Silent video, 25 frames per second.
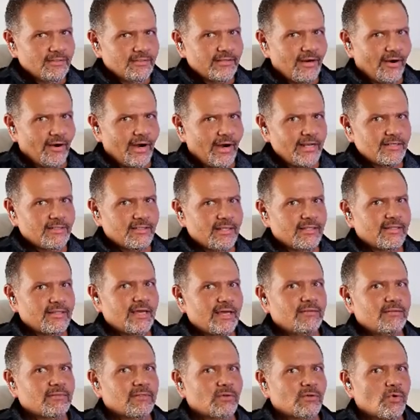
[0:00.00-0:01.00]
All right? Mm-hmm.
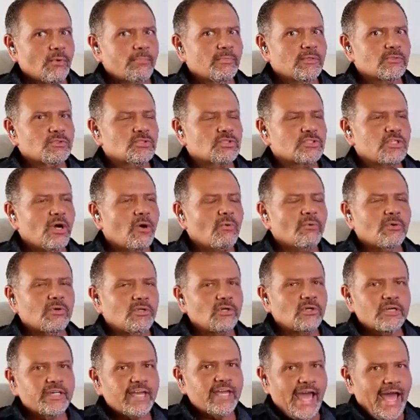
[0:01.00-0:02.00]
That, that criminals don't
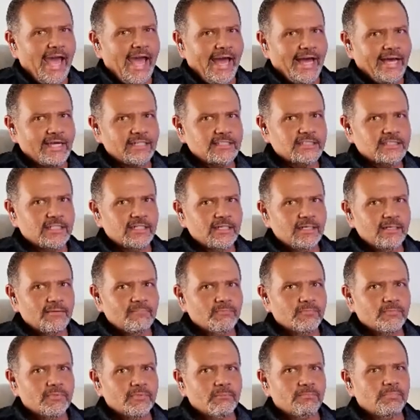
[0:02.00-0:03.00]
look at
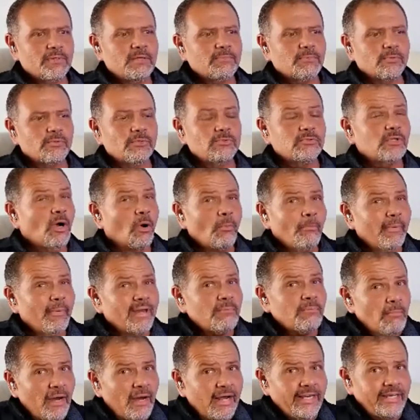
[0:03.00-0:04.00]
people who don't
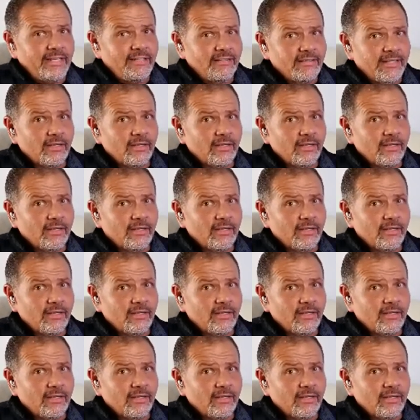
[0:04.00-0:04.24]
make money.